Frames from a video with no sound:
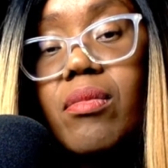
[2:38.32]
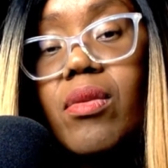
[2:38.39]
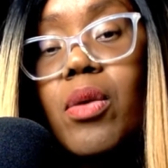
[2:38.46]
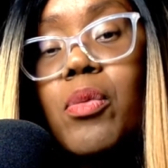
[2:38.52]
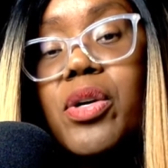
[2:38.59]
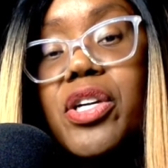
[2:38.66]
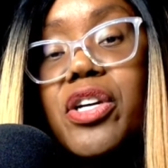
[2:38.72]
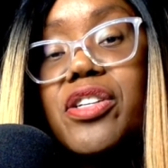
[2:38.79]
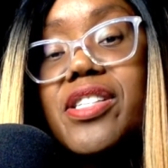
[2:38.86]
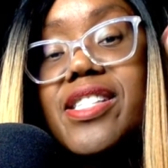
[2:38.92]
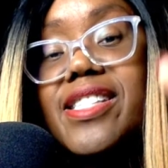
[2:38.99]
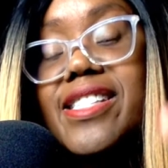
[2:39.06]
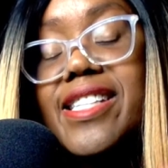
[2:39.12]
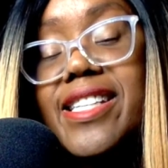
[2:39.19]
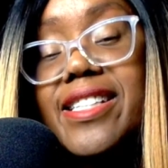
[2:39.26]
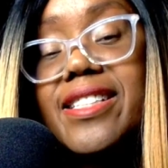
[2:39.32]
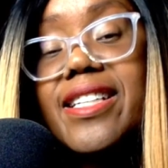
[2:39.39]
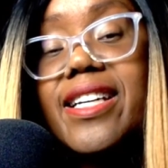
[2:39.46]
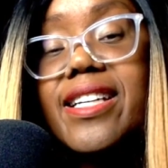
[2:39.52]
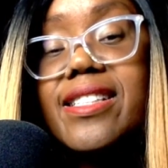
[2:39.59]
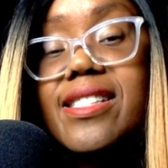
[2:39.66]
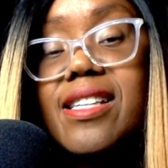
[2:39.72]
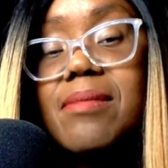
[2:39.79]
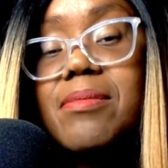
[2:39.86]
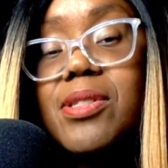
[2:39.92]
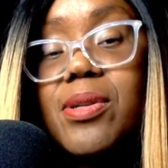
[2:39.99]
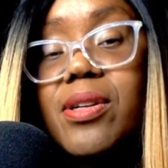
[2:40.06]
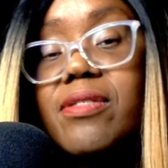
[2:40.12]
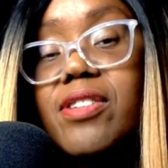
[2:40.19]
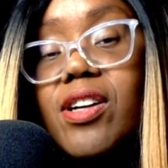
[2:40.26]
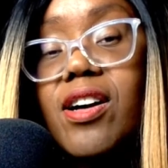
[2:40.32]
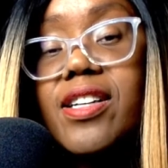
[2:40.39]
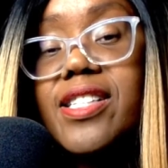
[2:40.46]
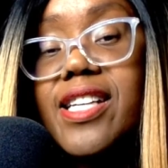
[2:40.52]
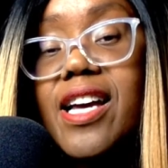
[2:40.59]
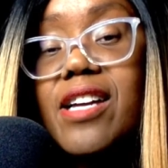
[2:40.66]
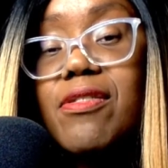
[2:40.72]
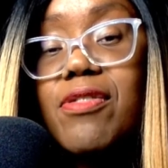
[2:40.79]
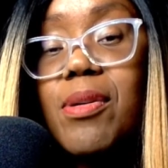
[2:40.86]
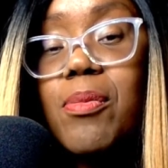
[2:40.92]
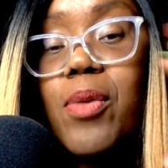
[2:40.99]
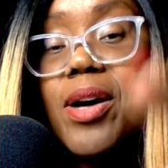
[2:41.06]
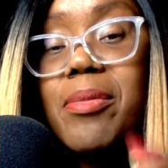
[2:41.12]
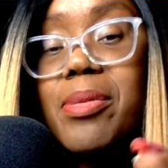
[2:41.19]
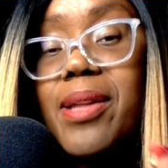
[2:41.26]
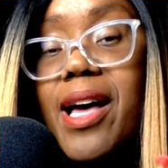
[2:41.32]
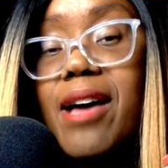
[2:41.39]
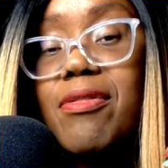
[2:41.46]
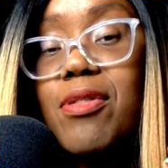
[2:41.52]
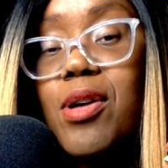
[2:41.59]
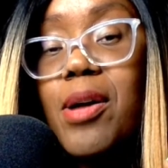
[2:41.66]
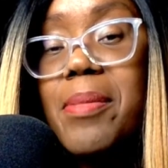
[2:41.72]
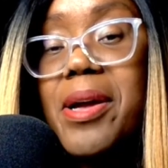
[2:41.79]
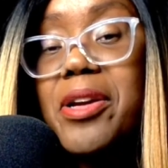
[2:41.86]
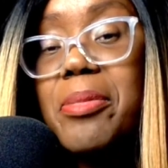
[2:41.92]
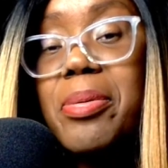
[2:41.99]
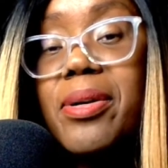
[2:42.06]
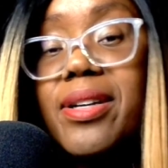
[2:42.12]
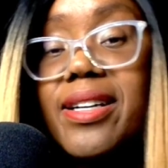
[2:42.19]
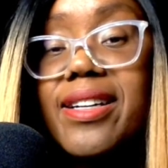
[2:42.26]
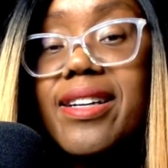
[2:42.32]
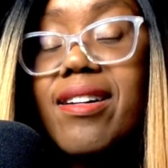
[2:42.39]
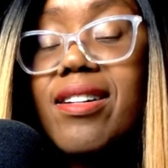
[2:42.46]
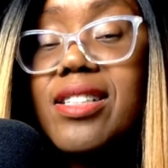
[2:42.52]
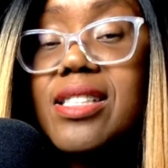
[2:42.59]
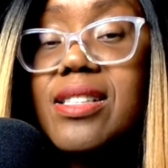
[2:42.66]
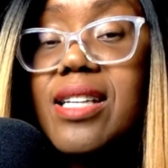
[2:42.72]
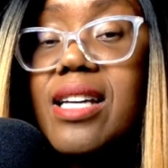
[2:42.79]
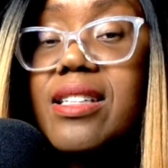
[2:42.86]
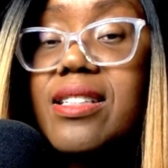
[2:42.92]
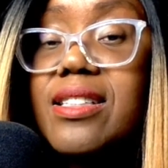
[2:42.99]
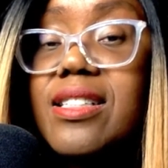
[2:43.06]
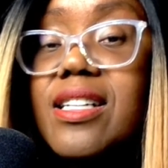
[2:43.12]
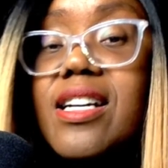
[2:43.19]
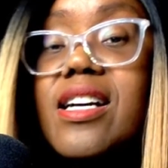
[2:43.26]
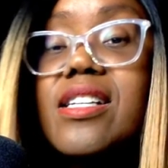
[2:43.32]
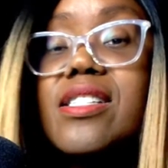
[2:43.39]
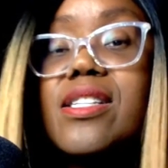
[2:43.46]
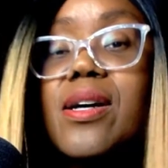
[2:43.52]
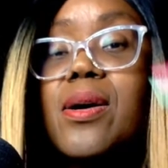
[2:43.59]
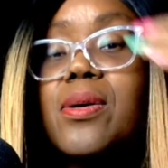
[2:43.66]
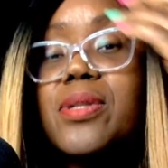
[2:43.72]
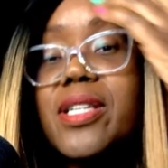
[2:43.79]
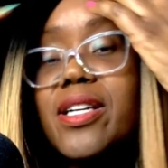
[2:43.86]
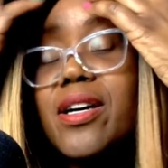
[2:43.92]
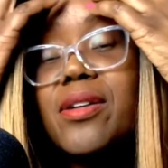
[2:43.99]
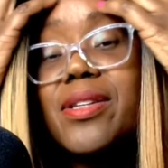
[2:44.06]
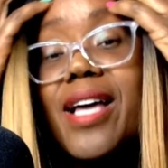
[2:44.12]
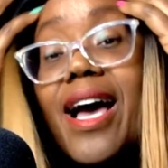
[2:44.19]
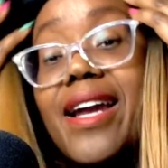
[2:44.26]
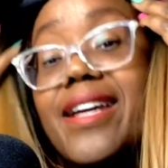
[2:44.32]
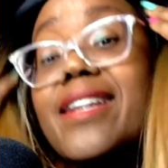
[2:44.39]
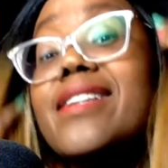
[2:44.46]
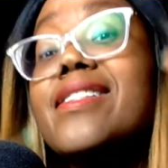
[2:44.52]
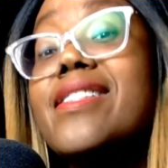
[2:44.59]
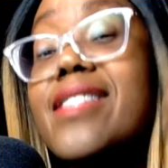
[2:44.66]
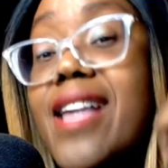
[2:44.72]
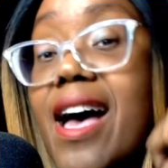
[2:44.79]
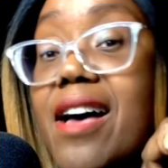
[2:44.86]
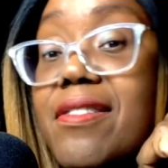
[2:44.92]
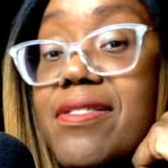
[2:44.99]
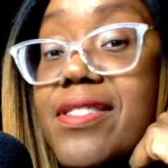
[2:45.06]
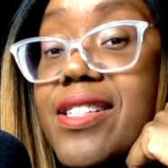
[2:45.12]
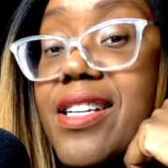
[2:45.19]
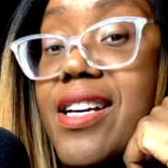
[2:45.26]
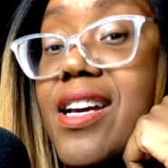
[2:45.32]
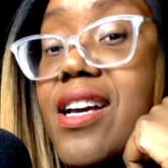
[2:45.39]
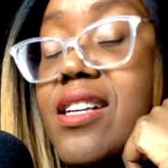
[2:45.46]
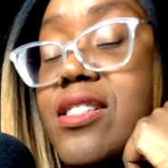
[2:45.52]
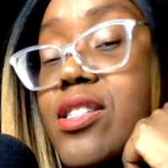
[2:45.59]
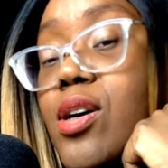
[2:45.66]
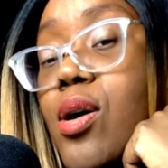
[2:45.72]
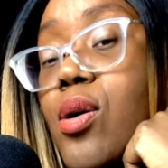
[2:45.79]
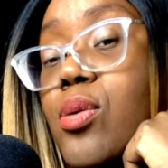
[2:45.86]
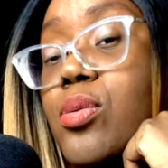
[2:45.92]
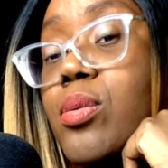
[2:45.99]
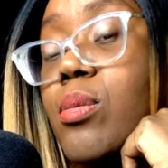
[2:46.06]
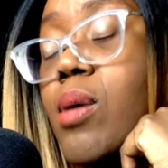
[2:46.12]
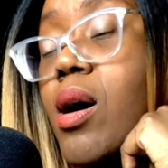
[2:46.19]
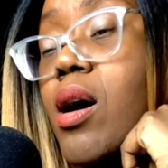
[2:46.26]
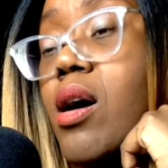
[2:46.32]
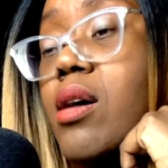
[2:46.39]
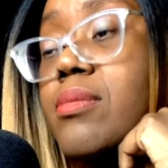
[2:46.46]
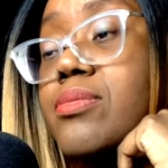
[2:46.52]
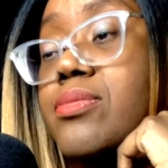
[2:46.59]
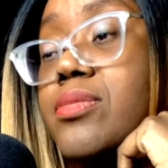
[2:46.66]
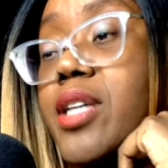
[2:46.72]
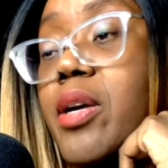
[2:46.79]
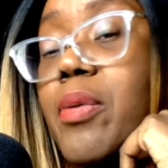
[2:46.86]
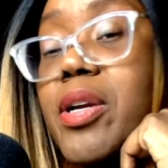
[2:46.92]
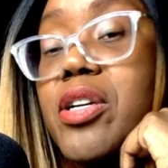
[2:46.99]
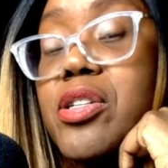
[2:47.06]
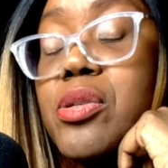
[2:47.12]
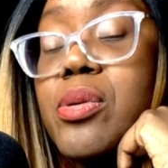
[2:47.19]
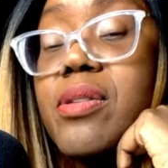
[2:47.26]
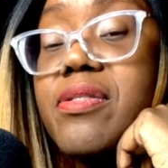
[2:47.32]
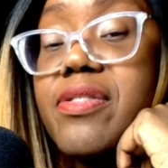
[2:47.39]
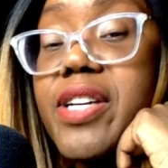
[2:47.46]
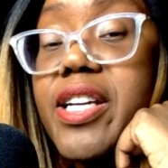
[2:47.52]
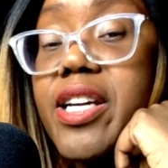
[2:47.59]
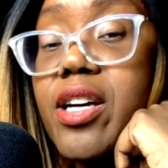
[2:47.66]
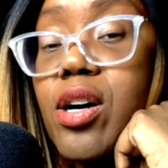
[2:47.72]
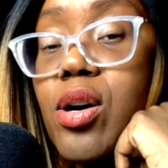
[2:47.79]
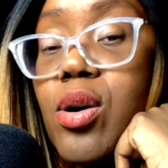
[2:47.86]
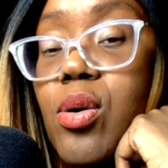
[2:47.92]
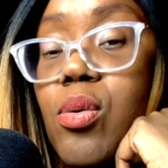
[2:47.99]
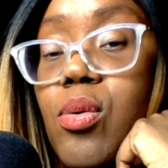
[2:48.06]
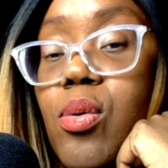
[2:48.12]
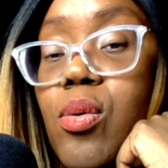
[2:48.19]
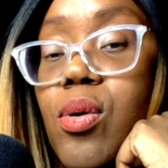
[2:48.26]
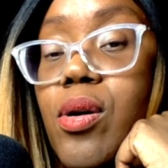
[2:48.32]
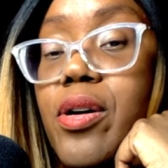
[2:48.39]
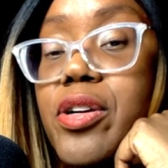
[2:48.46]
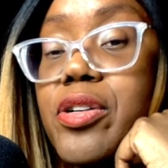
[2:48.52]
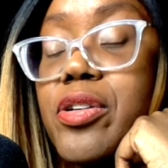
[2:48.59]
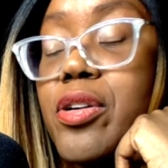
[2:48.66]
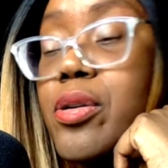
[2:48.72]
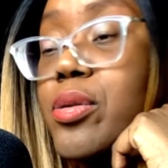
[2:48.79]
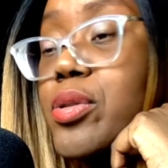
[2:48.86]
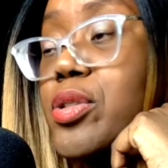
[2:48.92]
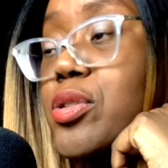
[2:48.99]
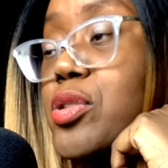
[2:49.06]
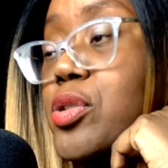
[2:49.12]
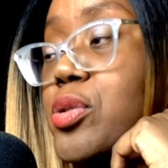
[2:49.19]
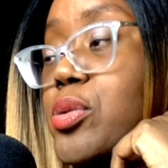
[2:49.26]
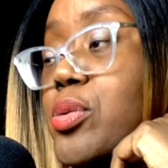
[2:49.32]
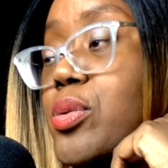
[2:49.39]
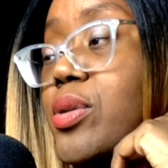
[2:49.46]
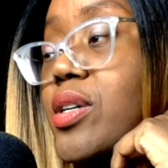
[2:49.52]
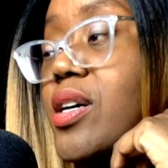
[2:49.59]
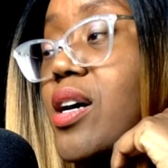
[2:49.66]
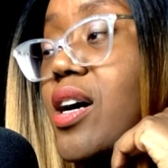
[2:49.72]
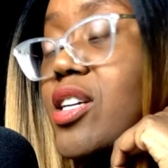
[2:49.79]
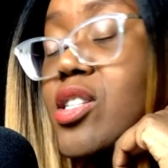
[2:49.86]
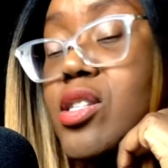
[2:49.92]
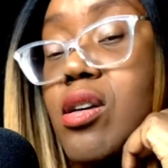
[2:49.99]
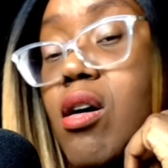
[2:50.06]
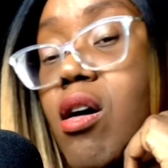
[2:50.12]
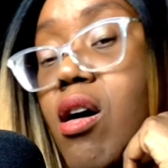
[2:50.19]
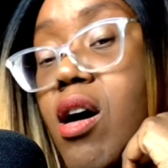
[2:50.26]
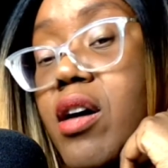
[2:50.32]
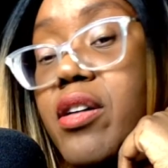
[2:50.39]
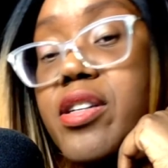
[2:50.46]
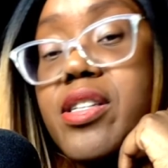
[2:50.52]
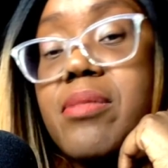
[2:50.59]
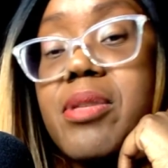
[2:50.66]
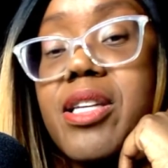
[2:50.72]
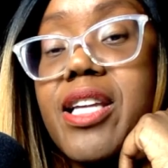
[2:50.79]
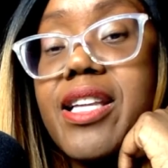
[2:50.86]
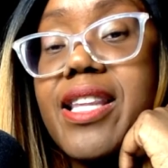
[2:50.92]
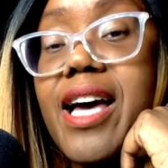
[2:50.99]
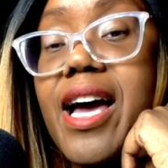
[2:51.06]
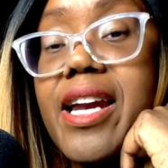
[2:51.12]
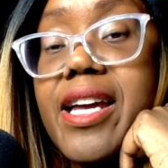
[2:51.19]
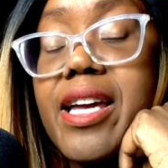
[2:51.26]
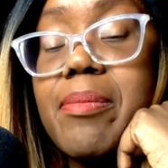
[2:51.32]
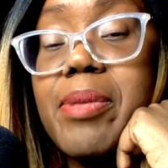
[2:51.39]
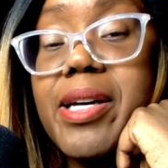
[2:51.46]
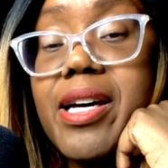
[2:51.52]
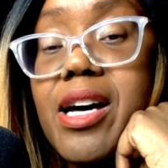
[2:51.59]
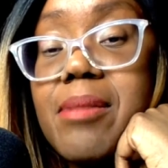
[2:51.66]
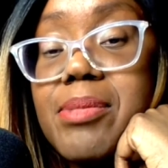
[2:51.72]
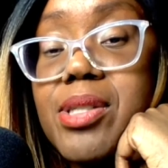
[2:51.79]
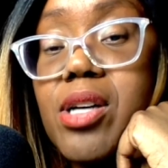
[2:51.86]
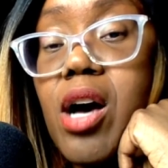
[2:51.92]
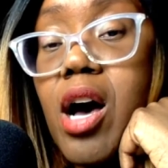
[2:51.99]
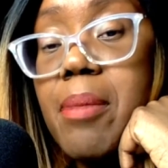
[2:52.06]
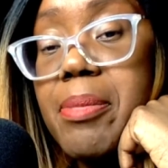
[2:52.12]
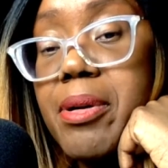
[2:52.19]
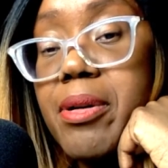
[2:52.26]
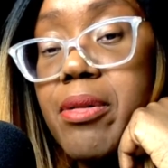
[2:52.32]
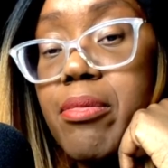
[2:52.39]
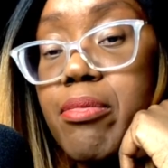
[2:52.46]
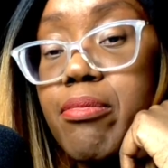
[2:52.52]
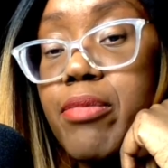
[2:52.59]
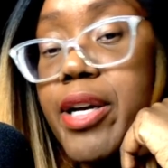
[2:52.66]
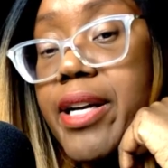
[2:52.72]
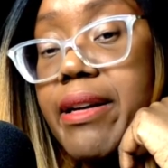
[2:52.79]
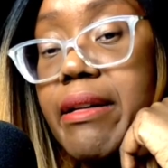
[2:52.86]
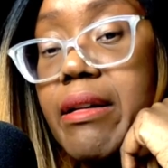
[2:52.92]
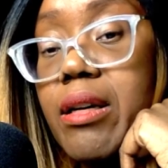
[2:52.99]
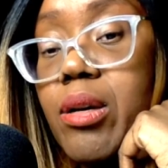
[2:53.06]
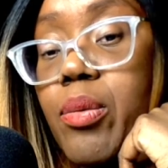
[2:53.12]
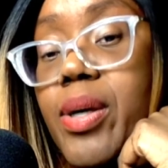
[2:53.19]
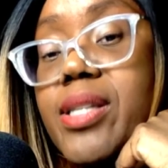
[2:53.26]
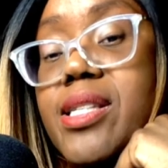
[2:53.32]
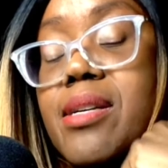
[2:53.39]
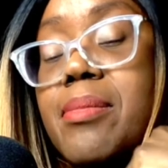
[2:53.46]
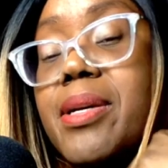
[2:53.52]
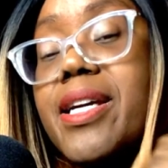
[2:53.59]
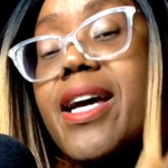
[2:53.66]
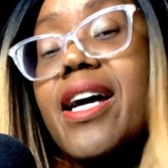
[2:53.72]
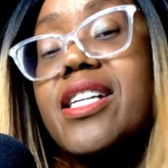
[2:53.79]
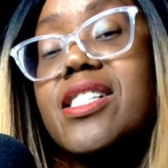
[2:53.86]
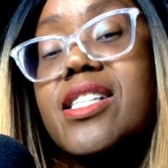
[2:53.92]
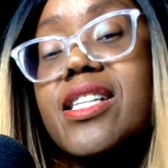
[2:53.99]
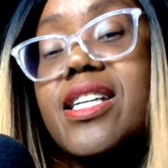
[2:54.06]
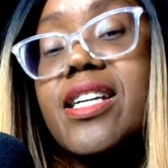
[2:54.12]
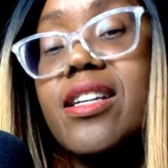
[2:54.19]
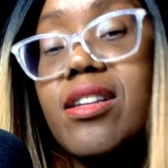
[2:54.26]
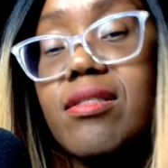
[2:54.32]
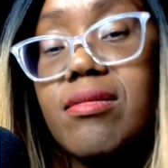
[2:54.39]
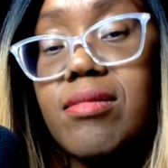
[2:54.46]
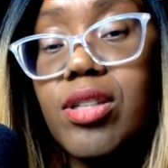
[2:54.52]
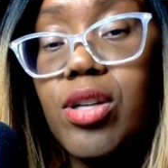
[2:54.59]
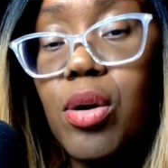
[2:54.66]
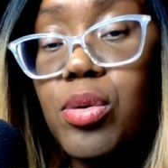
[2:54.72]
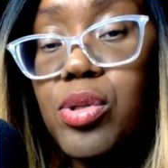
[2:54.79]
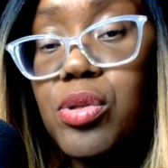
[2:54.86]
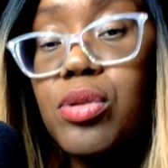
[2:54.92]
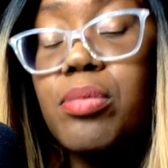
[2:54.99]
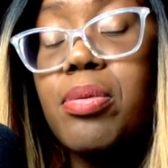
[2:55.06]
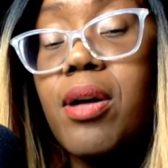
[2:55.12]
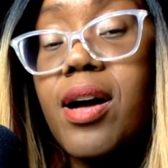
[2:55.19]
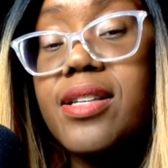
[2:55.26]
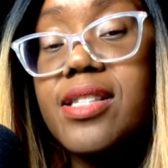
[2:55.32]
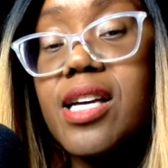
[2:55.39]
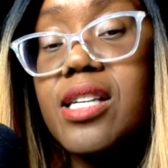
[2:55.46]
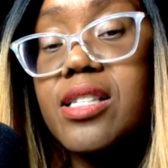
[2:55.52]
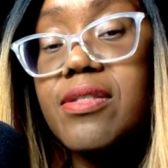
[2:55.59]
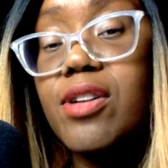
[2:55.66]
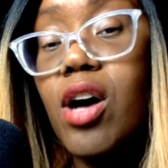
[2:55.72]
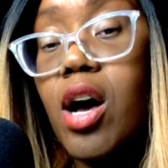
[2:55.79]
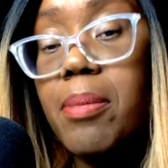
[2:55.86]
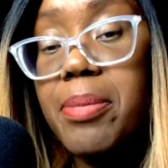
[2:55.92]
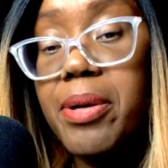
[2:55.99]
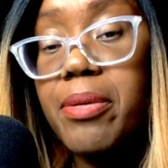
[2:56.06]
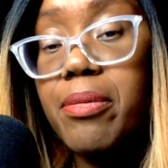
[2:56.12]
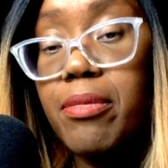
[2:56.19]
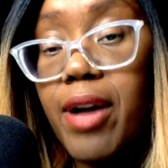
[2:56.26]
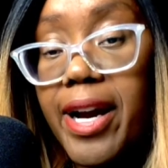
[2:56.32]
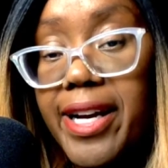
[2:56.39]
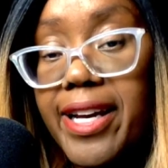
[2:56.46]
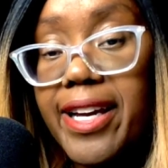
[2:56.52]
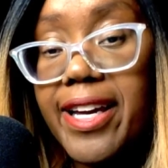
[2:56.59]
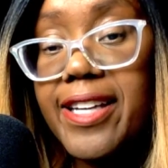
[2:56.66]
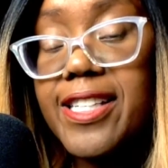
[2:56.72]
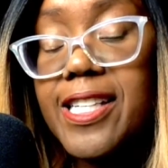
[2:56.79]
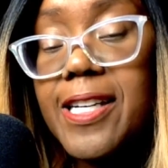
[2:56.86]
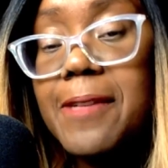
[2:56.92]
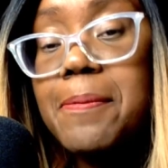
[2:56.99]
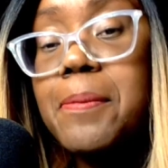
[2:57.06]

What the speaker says: Well, you're stealing some sort of content from one platform and you're putting it onto another. So, that is theft. So, like when you do a video or, you do a song or something like that, it becomes copywritten when somebody actually goes through the process of copywriting it.